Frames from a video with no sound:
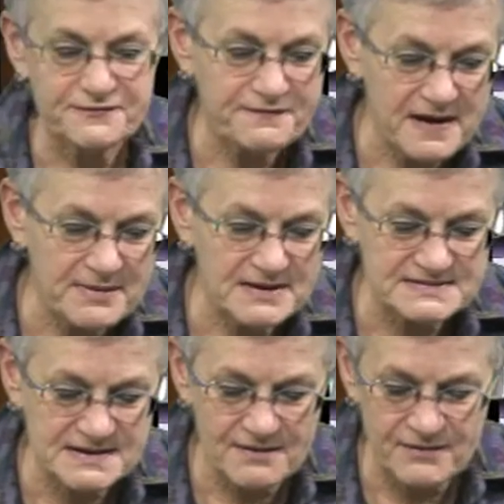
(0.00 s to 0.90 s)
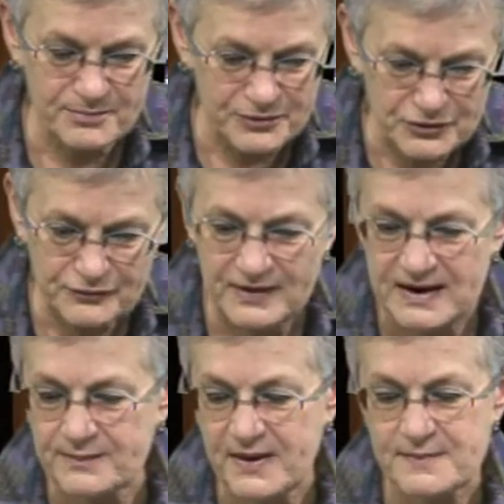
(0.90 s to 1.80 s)
It has a fabulous cover, beautiful
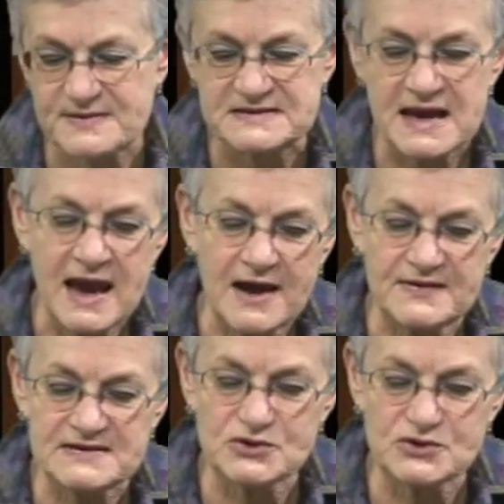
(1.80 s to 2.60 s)
end papers, and these